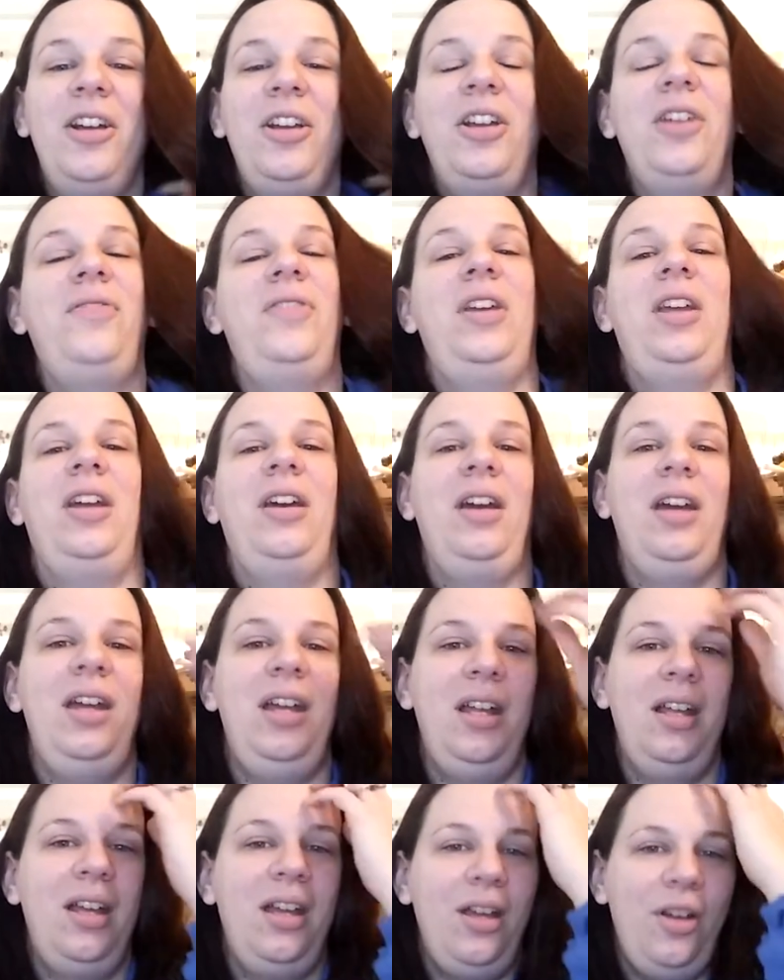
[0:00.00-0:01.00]
Go figure,
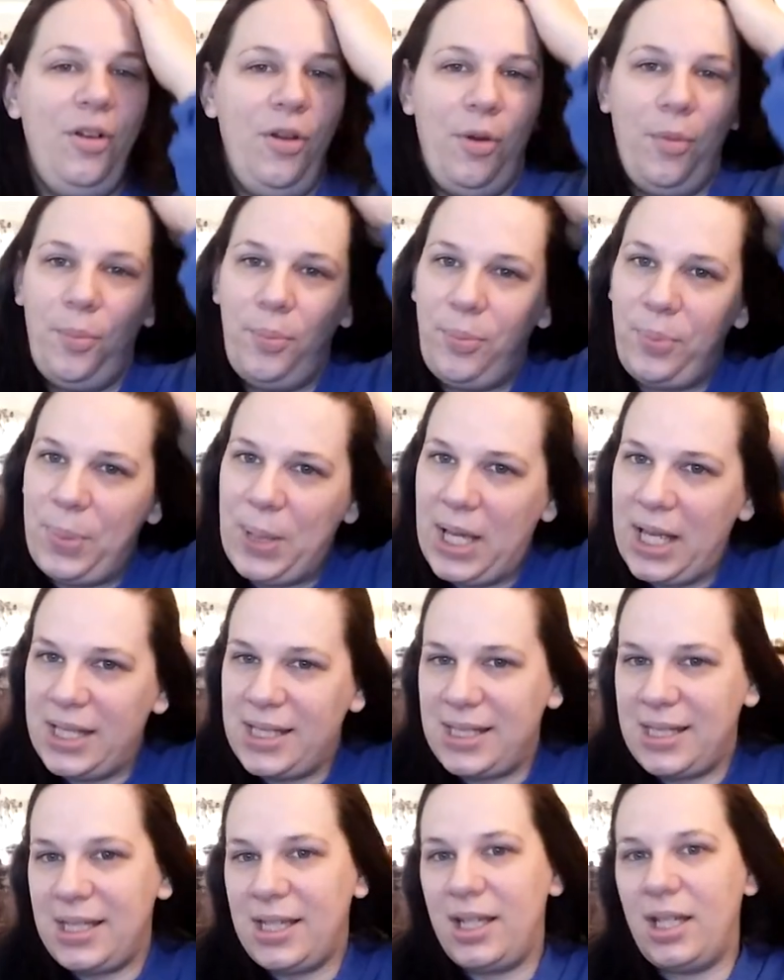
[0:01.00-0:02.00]
right?
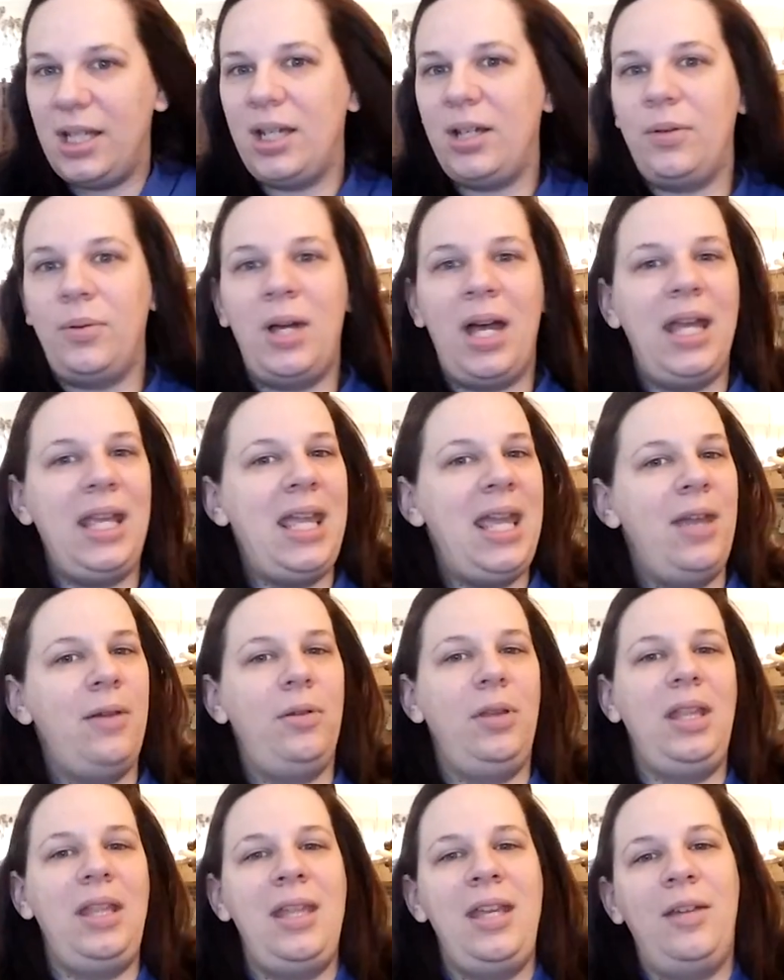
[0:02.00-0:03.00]
But I can't
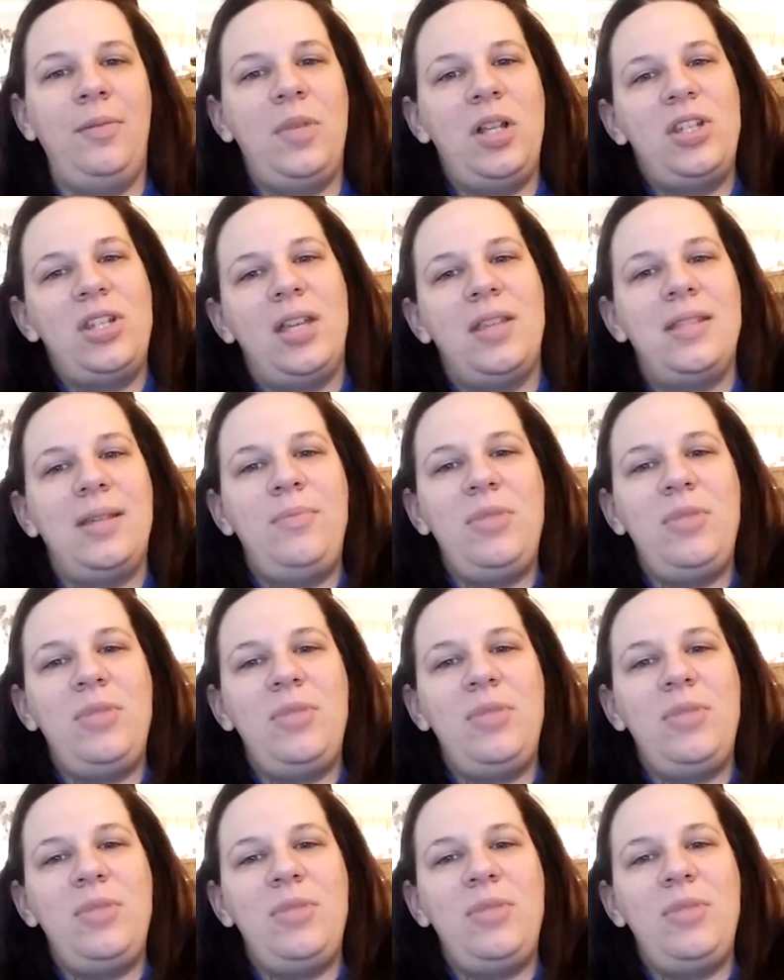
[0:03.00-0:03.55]
really think of much else.